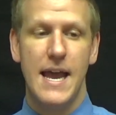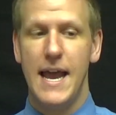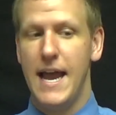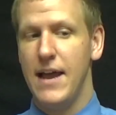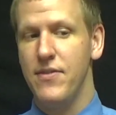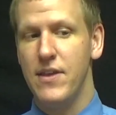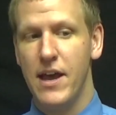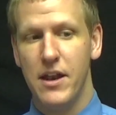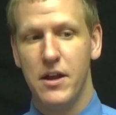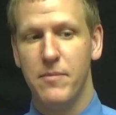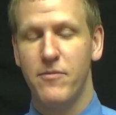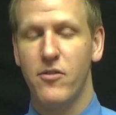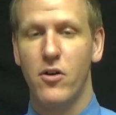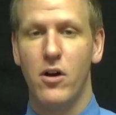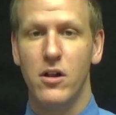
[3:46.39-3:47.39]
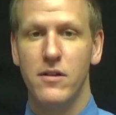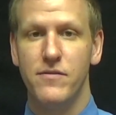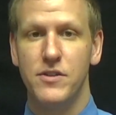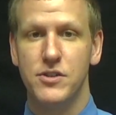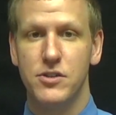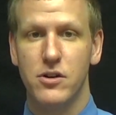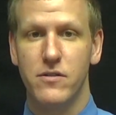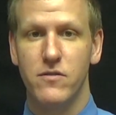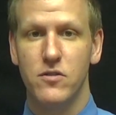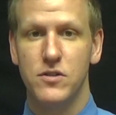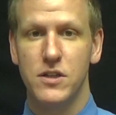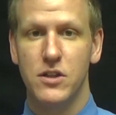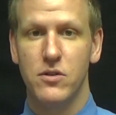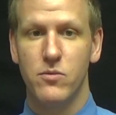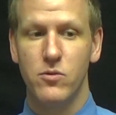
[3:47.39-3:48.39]
Add that up for all of the servers
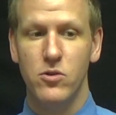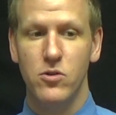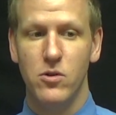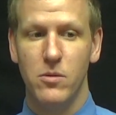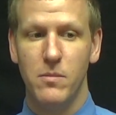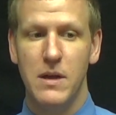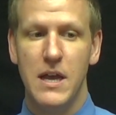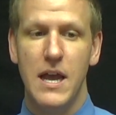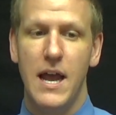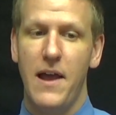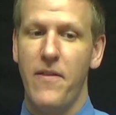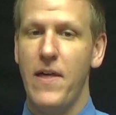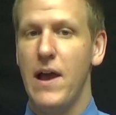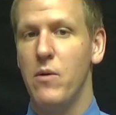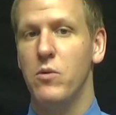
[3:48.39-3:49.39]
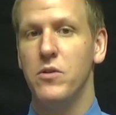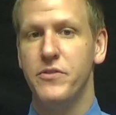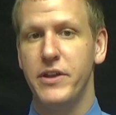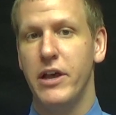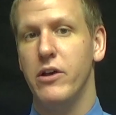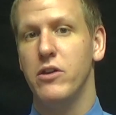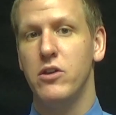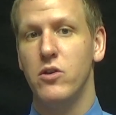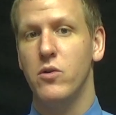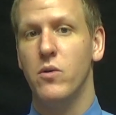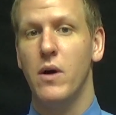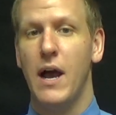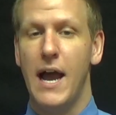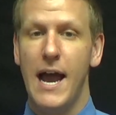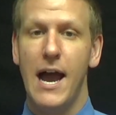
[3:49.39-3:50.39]
in the room, and that will tell
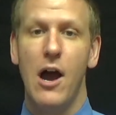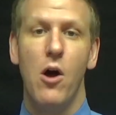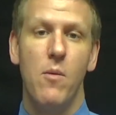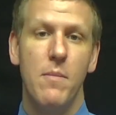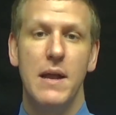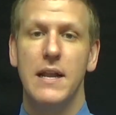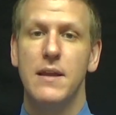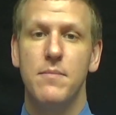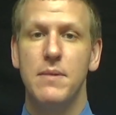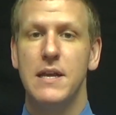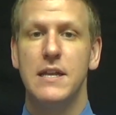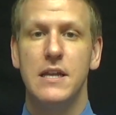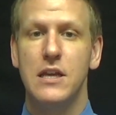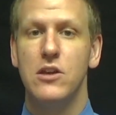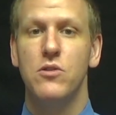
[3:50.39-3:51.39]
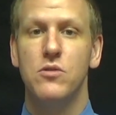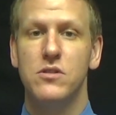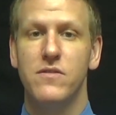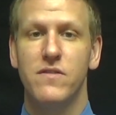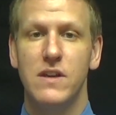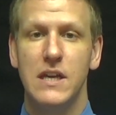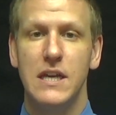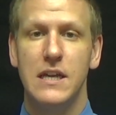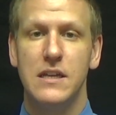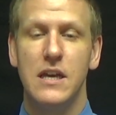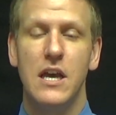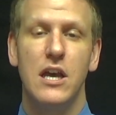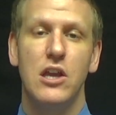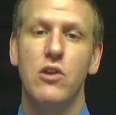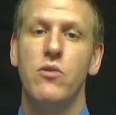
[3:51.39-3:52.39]
you how many BTUs of heat
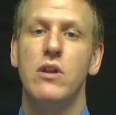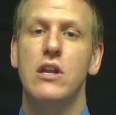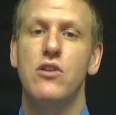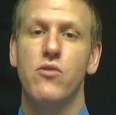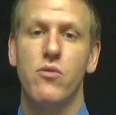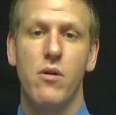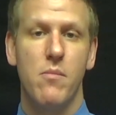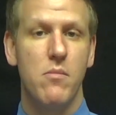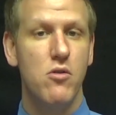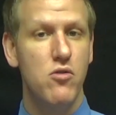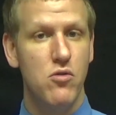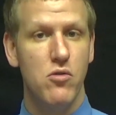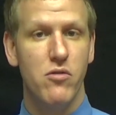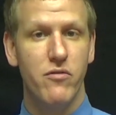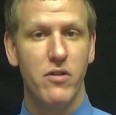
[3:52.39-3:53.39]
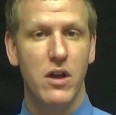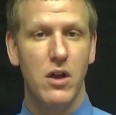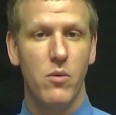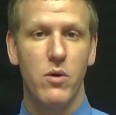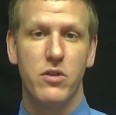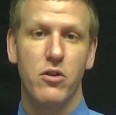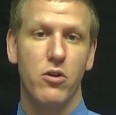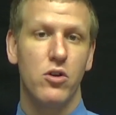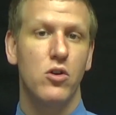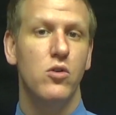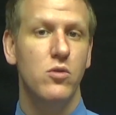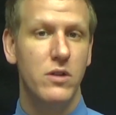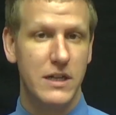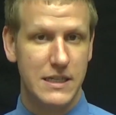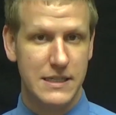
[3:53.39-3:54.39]
you need to remove with your
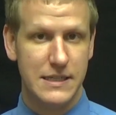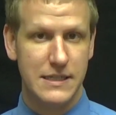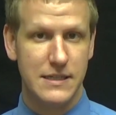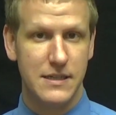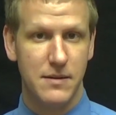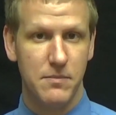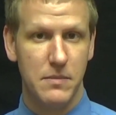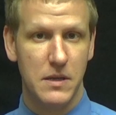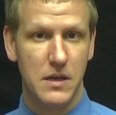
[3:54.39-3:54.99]
cooling system.